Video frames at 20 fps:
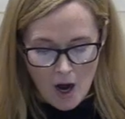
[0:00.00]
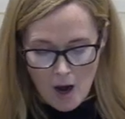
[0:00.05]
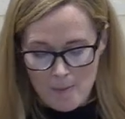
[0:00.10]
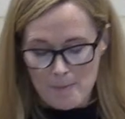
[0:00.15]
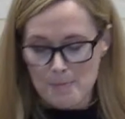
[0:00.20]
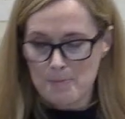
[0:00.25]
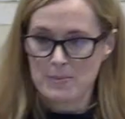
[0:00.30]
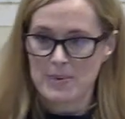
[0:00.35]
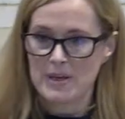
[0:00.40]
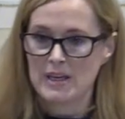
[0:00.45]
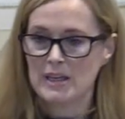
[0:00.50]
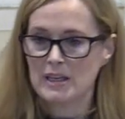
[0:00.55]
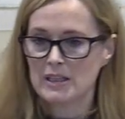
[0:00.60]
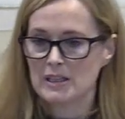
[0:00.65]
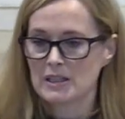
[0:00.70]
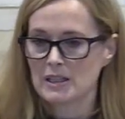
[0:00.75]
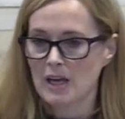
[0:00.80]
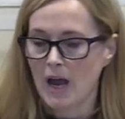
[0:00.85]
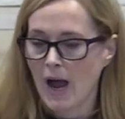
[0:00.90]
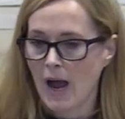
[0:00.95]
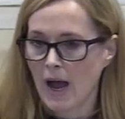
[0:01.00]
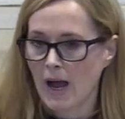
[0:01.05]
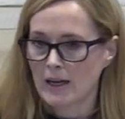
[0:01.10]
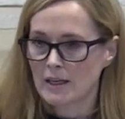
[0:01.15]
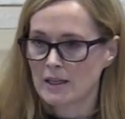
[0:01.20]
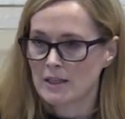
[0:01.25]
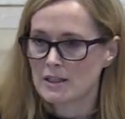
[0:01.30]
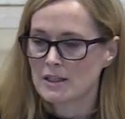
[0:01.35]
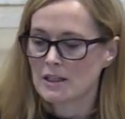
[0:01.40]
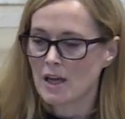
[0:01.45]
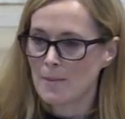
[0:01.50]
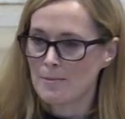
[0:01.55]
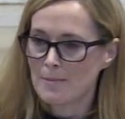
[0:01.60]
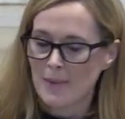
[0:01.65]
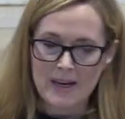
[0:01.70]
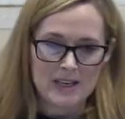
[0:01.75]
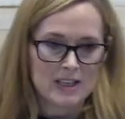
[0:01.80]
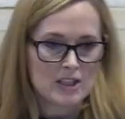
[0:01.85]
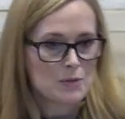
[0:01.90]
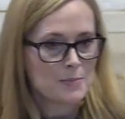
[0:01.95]
upbeat and
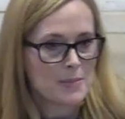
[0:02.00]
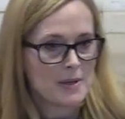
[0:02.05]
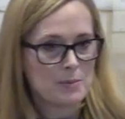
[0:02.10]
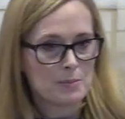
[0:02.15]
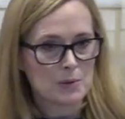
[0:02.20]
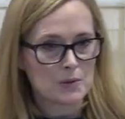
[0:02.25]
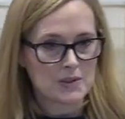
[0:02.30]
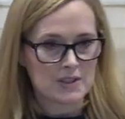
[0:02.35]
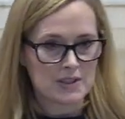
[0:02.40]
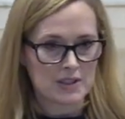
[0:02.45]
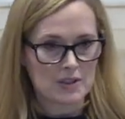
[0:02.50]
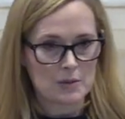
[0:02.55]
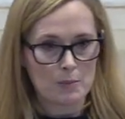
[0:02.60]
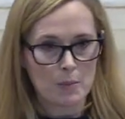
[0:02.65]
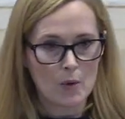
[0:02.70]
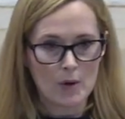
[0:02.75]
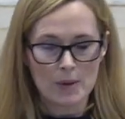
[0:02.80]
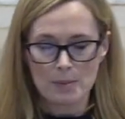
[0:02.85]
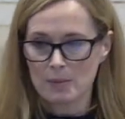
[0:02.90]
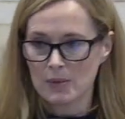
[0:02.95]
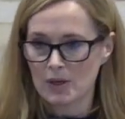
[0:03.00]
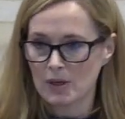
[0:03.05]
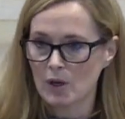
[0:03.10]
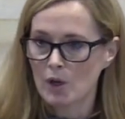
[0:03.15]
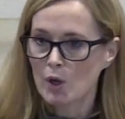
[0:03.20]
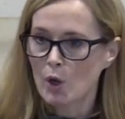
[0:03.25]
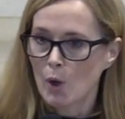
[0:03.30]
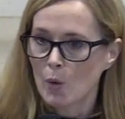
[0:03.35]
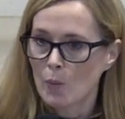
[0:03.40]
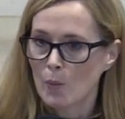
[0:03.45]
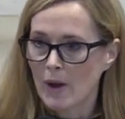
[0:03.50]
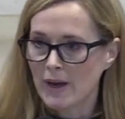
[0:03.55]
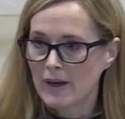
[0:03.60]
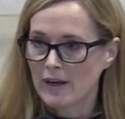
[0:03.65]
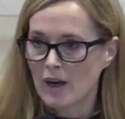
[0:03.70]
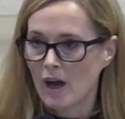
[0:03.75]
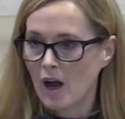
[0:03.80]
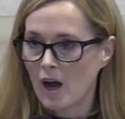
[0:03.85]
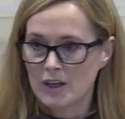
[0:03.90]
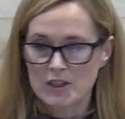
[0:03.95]
manage people's disappointment
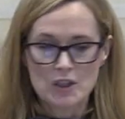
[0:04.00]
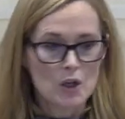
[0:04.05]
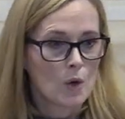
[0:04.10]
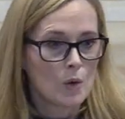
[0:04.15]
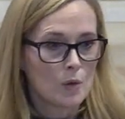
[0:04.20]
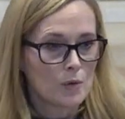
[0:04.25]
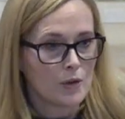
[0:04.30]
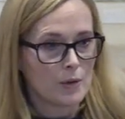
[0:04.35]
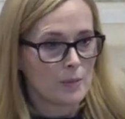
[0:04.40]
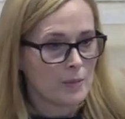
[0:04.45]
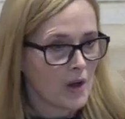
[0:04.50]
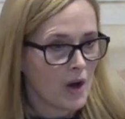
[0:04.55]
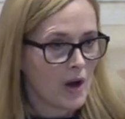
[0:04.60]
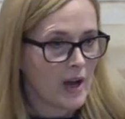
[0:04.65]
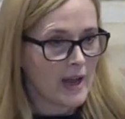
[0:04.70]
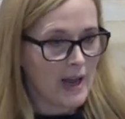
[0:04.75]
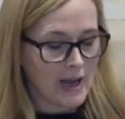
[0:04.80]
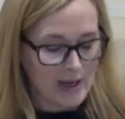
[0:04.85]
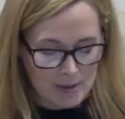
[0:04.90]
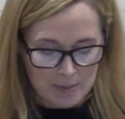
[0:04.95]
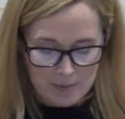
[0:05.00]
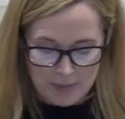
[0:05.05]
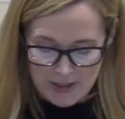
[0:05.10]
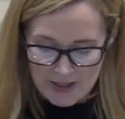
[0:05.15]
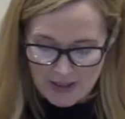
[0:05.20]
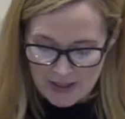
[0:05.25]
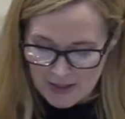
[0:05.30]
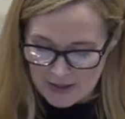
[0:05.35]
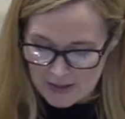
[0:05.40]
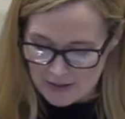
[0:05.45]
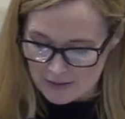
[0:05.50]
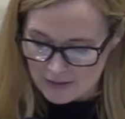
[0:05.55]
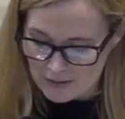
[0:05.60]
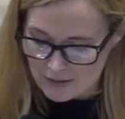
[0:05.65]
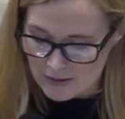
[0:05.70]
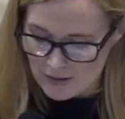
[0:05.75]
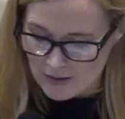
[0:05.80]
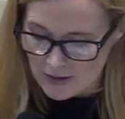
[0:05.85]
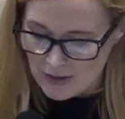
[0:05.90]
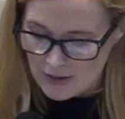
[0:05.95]
when I told them that I hadn't been
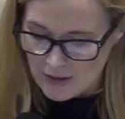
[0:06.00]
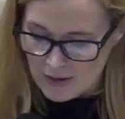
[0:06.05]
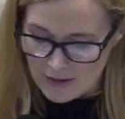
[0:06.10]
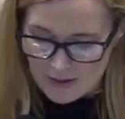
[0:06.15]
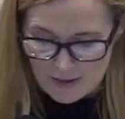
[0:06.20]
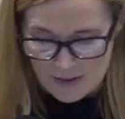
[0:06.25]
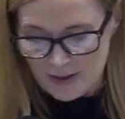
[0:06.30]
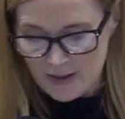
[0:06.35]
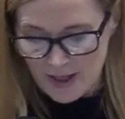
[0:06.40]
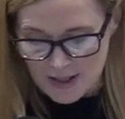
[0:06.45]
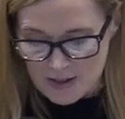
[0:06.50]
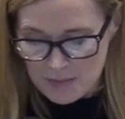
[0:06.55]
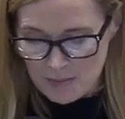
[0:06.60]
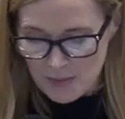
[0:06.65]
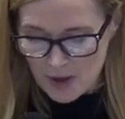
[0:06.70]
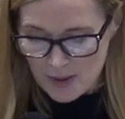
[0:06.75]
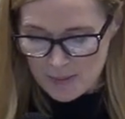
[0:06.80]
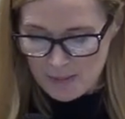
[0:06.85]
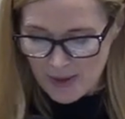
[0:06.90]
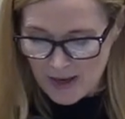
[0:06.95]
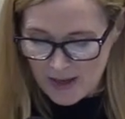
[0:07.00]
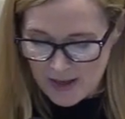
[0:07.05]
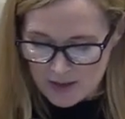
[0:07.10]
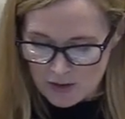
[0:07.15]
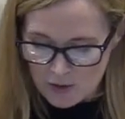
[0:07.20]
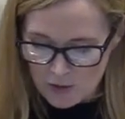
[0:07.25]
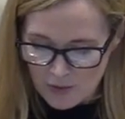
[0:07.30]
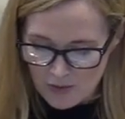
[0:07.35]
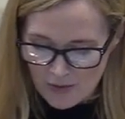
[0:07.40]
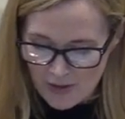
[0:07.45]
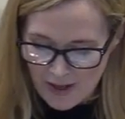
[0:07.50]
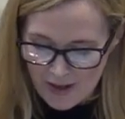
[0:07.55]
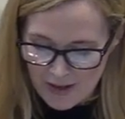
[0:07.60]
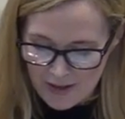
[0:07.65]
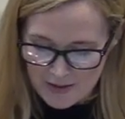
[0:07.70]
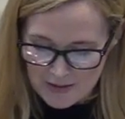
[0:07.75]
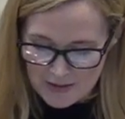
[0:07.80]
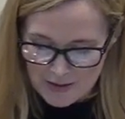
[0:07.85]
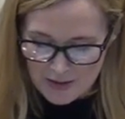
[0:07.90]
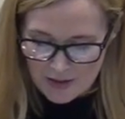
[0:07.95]
healed. That's my bad, not
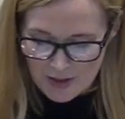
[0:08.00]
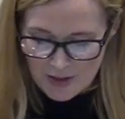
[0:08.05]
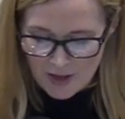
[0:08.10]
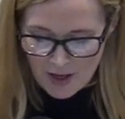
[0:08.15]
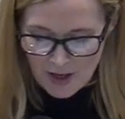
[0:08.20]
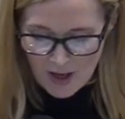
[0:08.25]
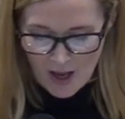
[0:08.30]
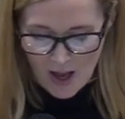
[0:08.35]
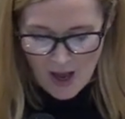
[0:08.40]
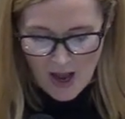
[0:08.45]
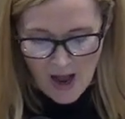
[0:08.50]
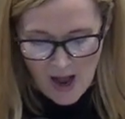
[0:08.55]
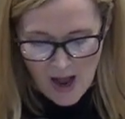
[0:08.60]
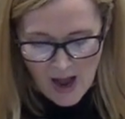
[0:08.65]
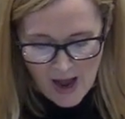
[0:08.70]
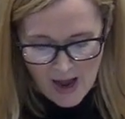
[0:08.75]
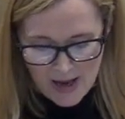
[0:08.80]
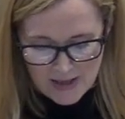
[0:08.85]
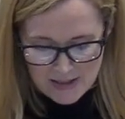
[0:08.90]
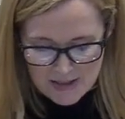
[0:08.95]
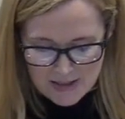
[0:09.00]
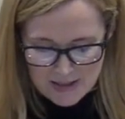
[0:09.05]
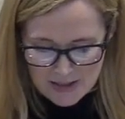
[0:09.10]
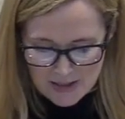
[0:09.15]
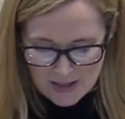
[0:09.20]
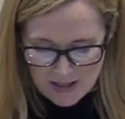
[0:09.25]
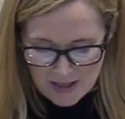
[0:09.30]
theirs. And